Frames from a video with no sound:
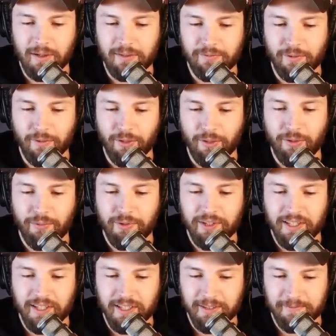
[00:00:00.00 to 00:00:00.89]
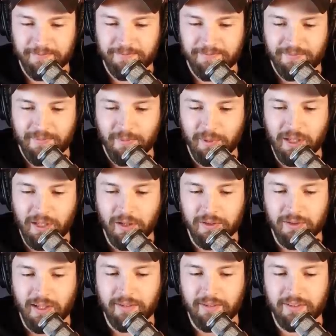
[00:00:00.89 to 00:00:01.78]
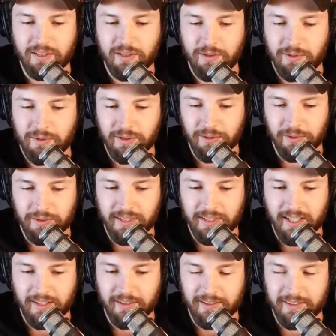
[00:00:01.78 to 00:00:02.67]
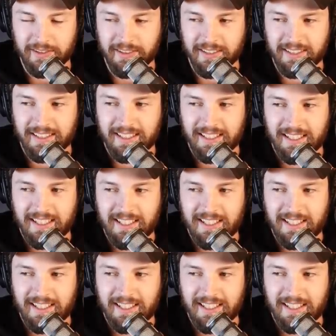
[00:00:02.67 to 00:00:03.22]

and married for three. We also have a two-year-old together.